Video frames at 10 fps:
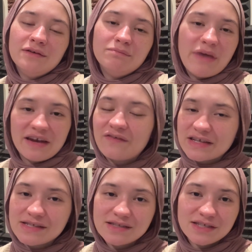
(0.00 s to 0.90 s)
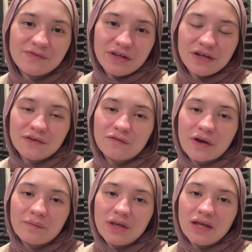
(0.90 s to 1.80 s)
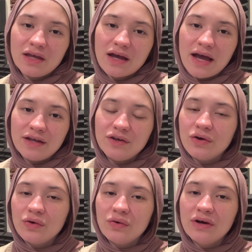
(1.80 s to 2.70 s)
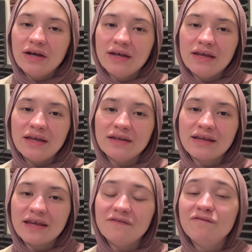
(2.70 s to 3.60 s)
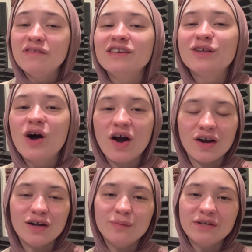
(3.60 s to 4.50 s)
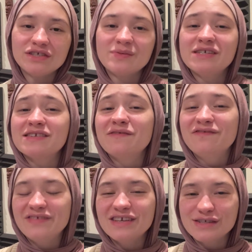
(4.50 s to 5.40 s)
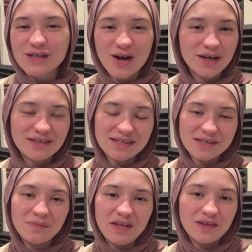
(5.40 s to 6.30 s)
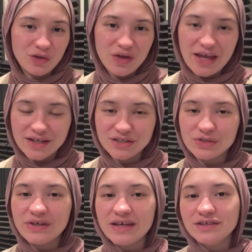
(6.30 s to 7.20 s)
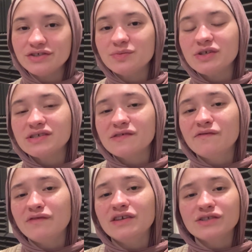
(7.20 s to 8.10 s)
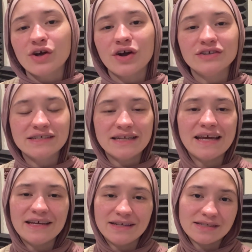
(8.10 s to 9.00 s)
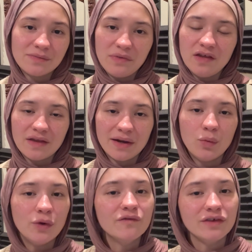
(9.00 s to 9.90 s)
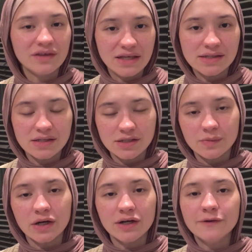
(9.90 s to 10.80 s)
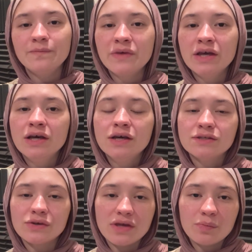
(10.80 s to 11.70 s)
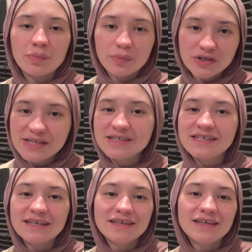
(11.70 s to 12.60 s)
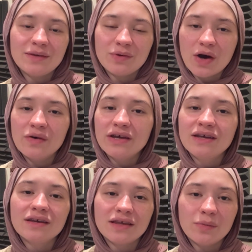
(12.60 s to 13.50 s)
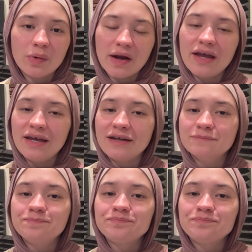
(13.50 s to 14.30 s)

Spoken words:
manifested this video from me. I know it can feel hard, but just because it feels hard doesn't mean that you can't do it. And just because it feels hard today doesn't mean that it won't feel easy tomorrow. So keep persisting, keep going, keep praying.